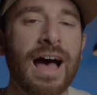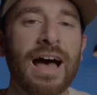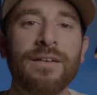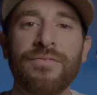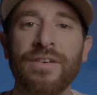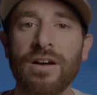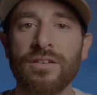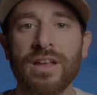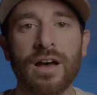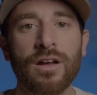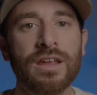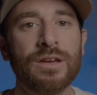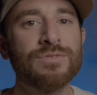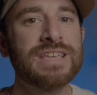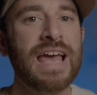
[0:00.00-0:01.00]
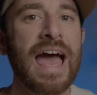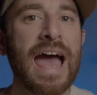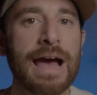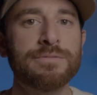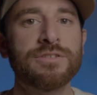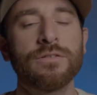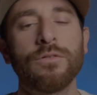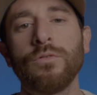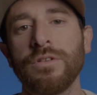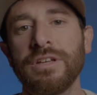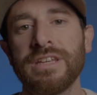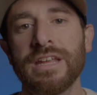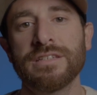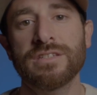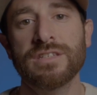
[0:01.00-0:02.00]
I found out it was
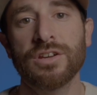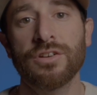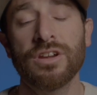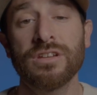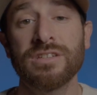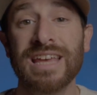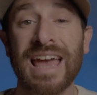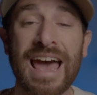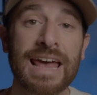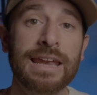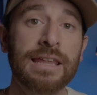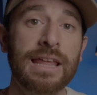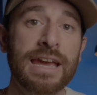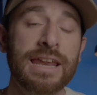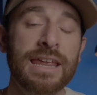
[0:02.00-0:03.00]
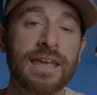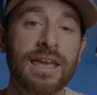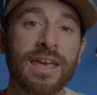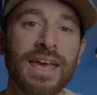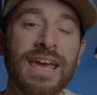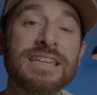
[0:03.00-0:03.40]
absolutely necessary to add lighting.